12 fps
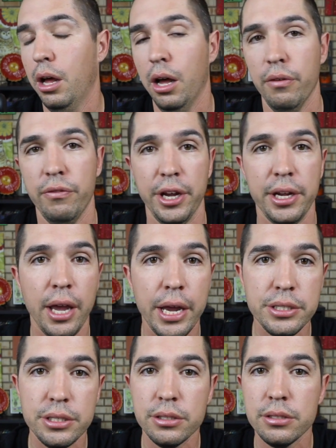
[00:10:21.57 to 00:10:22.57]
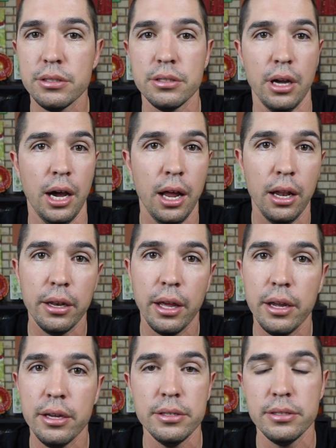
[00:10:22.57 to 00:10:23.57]
vacations, the
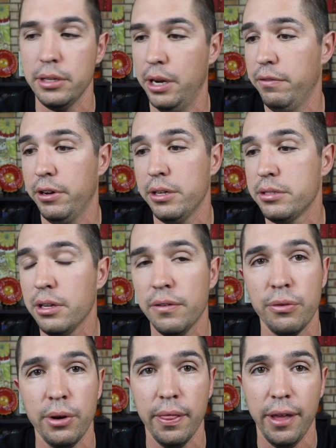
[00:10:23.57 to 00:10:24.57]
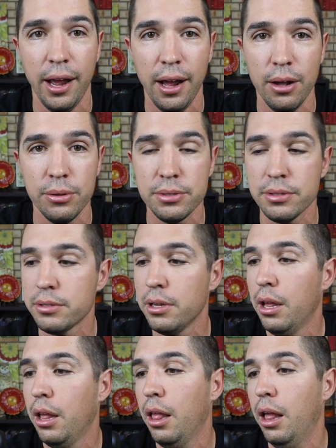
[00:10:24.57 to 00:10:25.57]
holidays, everyday stuff around the house.